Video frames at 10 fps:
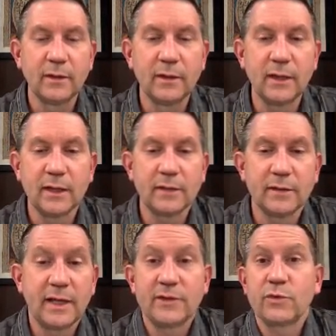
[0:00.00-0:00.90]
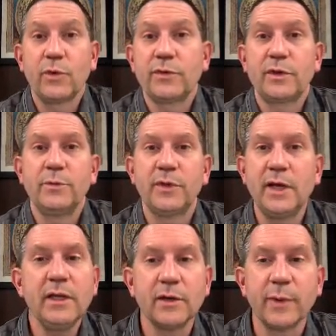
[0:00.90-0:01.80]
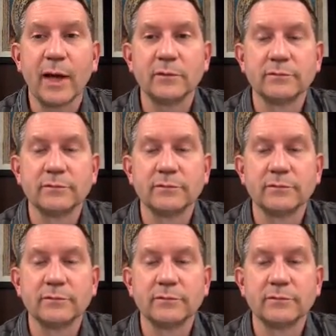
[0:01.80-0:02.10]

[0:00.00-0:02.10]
And that's worth complaining about.